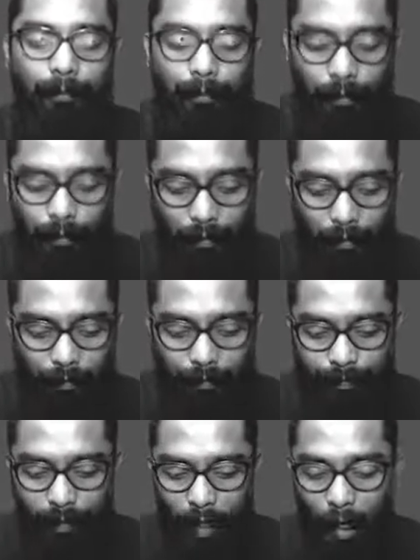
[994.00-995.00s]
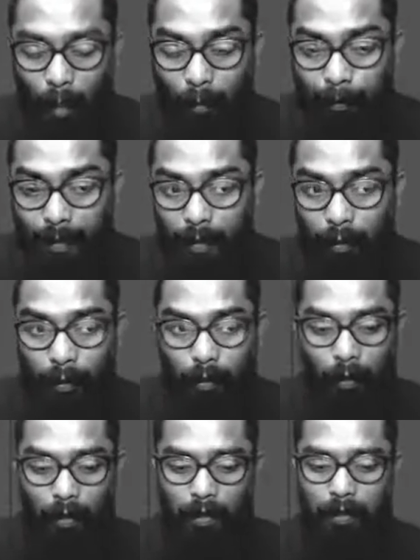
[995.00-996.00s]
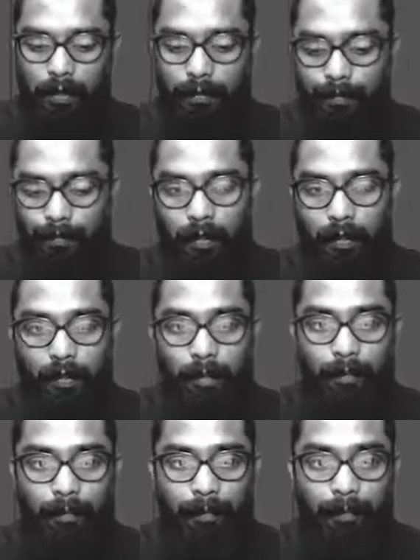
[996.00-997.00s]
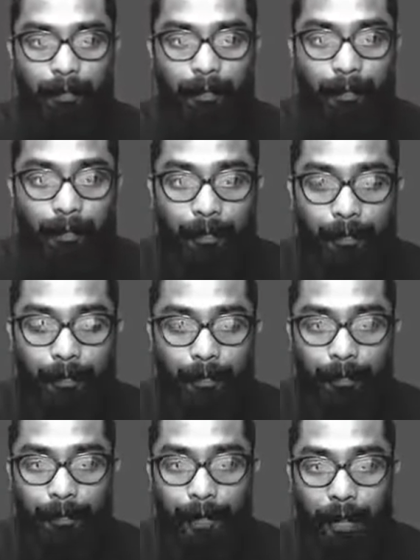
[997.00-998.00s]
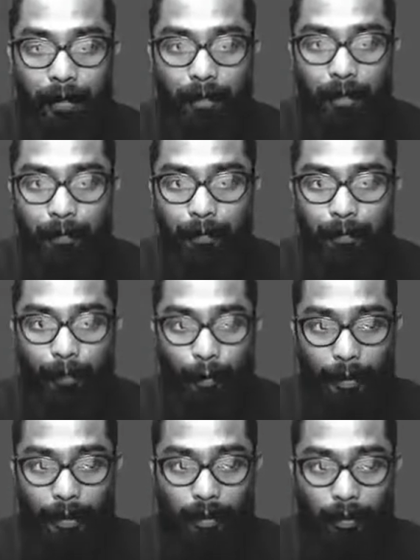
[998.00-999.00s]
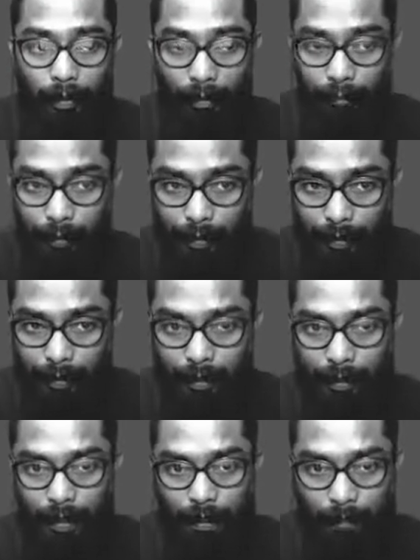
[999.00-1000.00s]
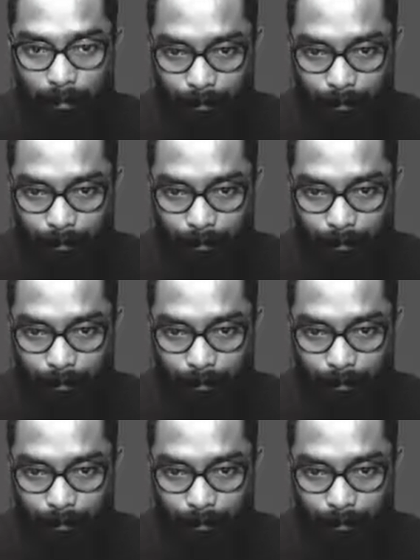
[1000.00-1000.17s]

So how paint tool works? It's a big point you have to understand.